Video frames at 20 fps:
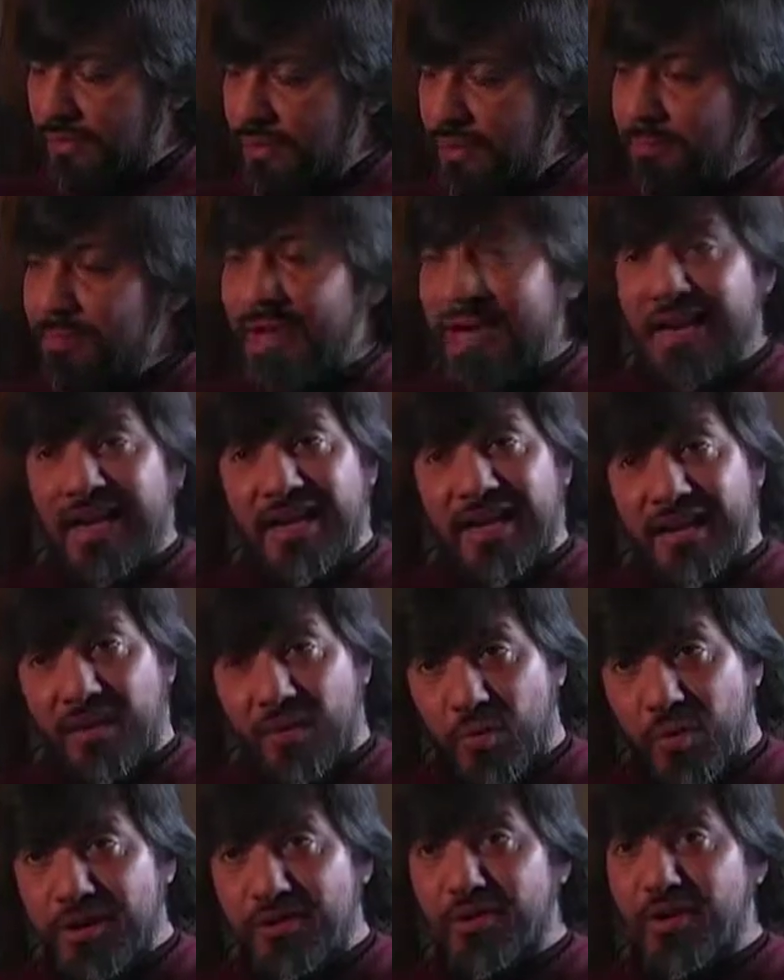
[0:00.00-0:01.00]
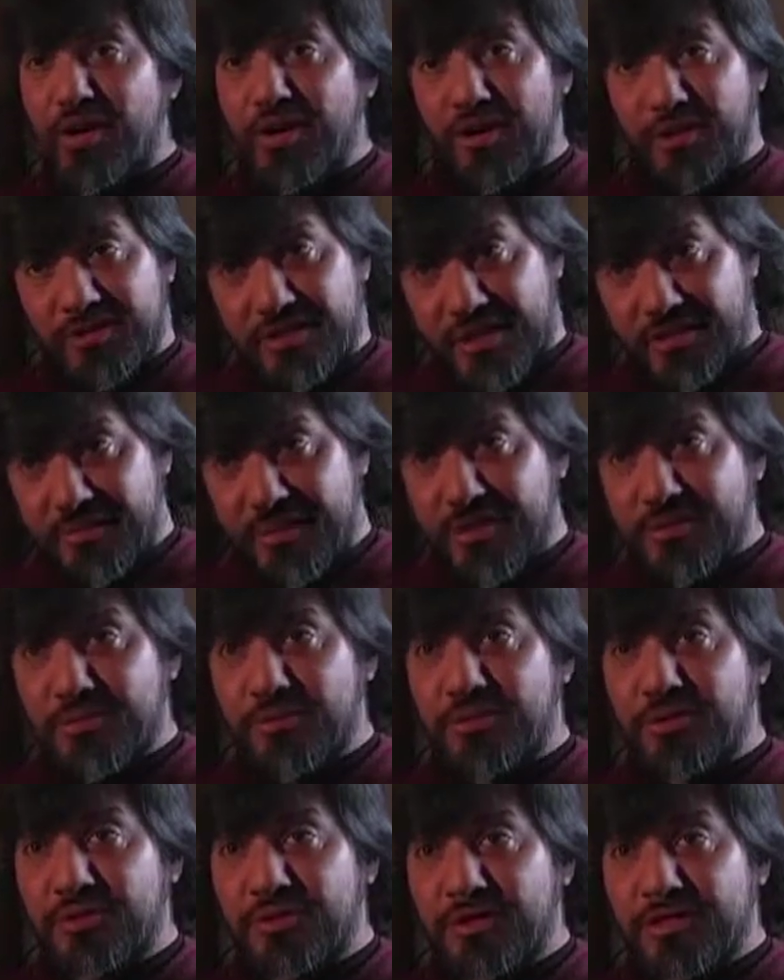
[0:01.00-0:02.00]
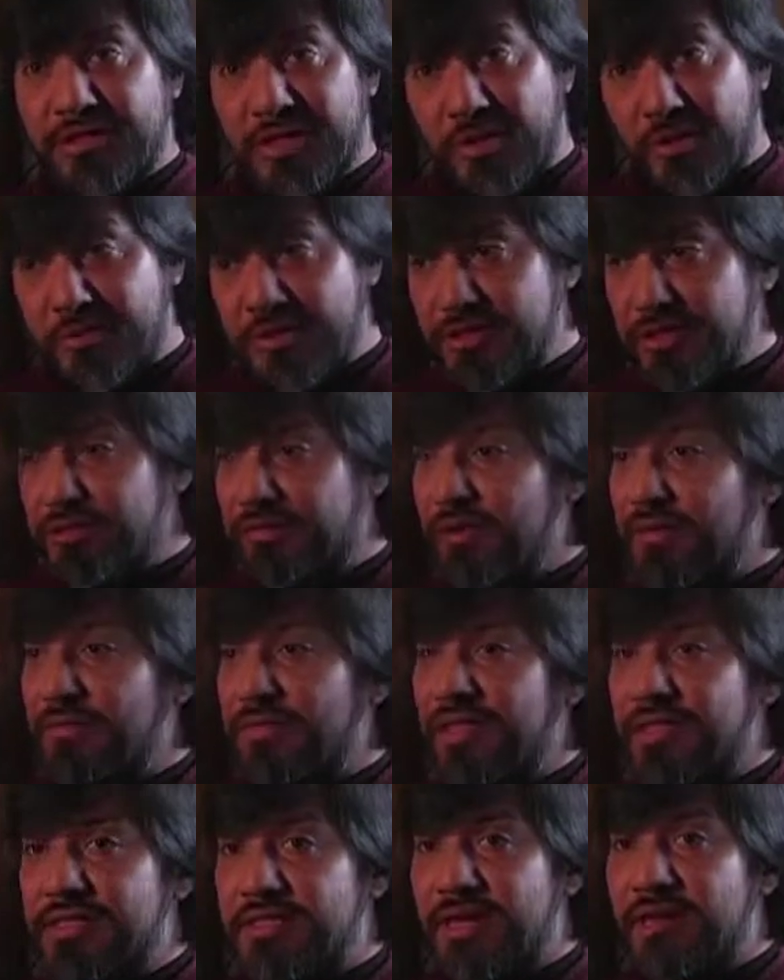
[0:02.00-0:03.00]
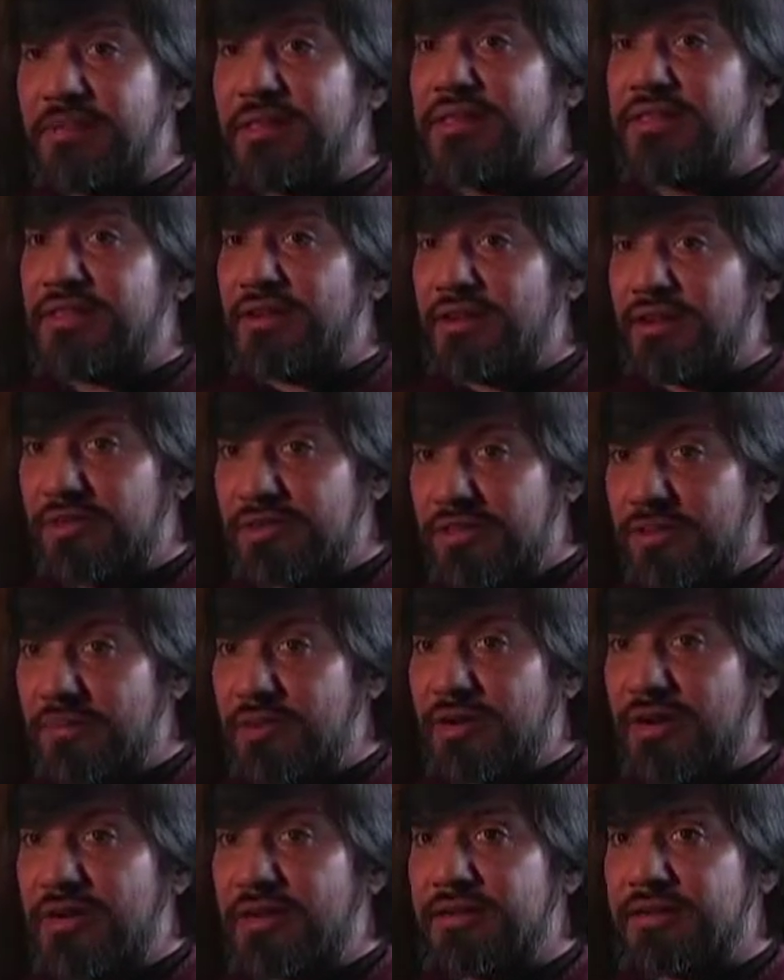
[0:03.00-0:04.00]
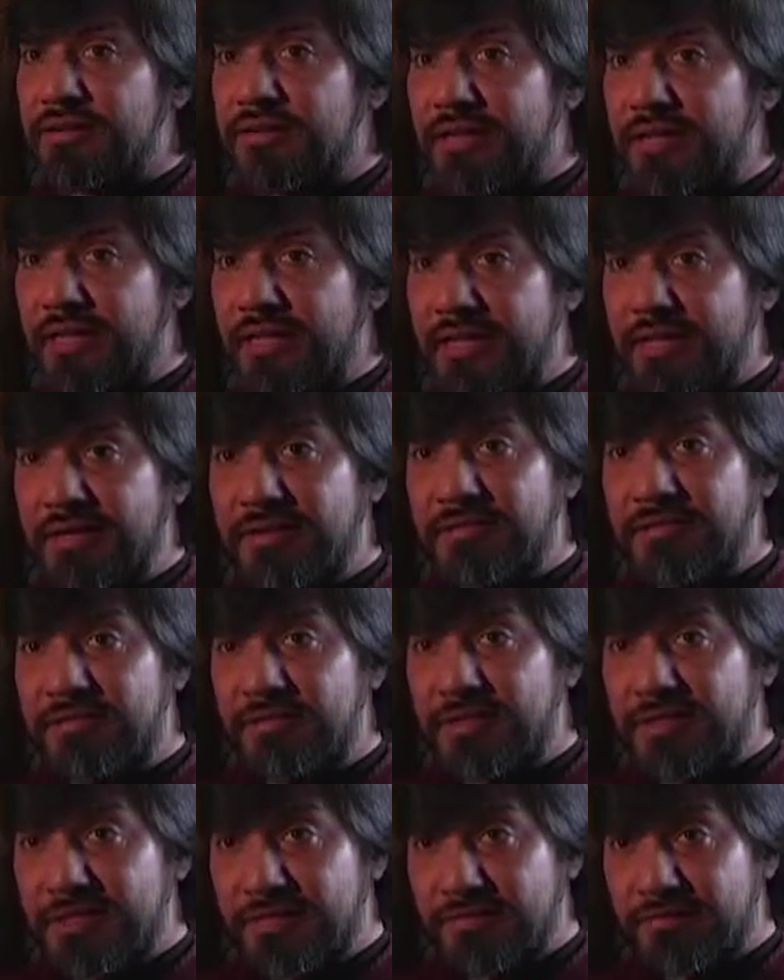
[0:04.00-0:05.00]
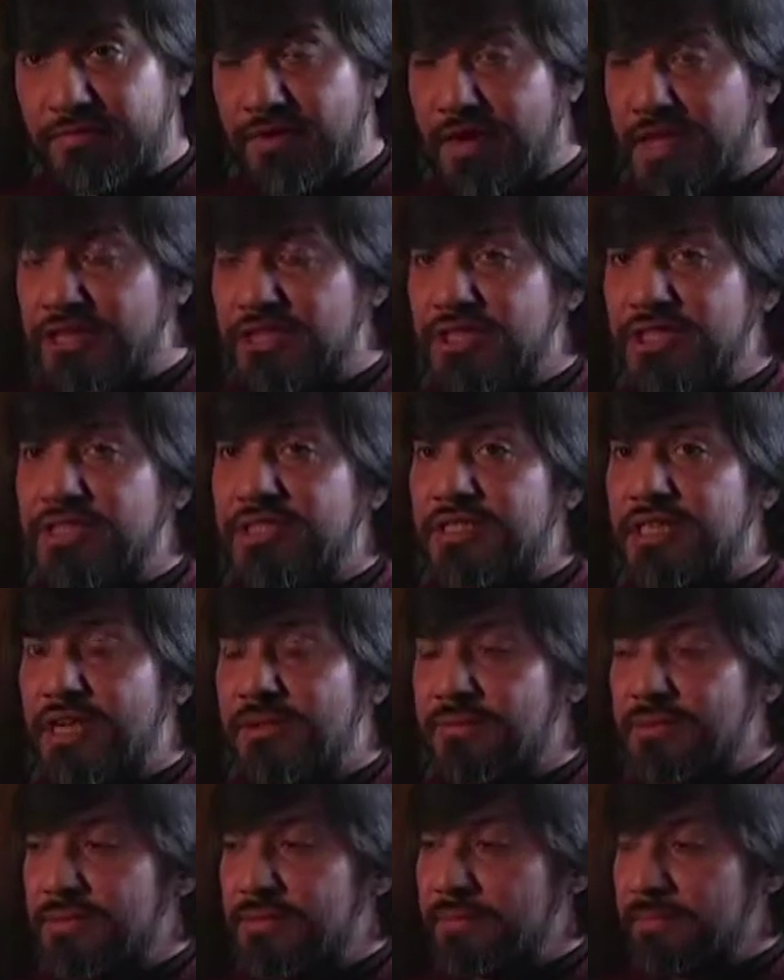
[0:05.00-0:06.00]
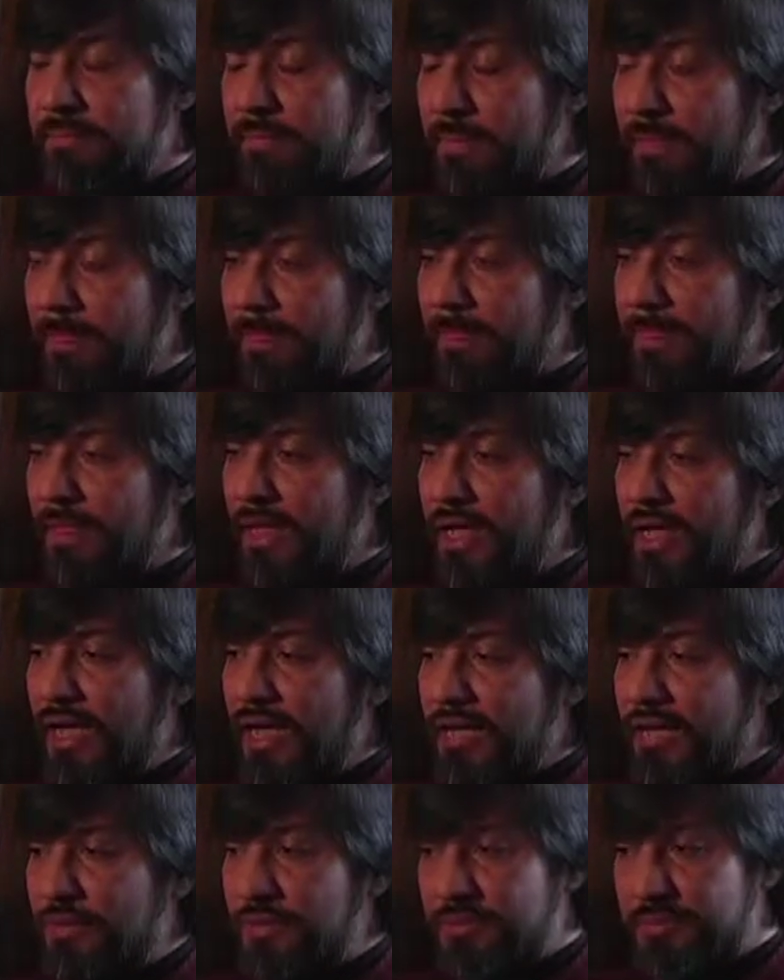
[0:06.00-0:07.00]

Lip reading: Para el Encuentro en los Abismos. It's a commission from the Ensemble Intercontemporain, this French ensemble, and it was